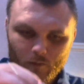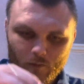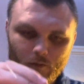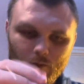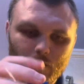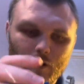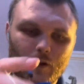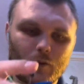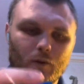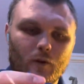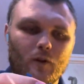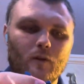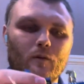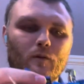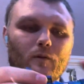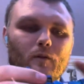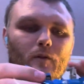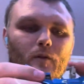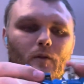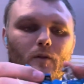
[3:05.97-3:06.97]
There we go.
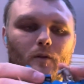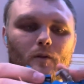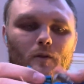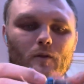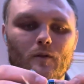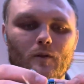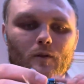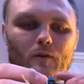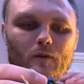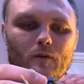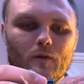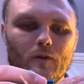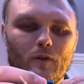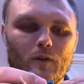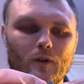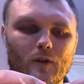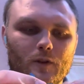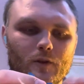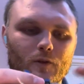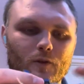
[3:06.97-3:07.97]

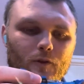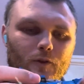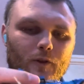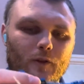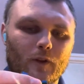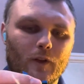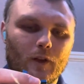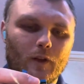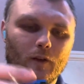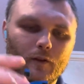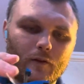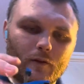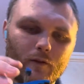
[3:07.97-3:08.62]
You sort it in.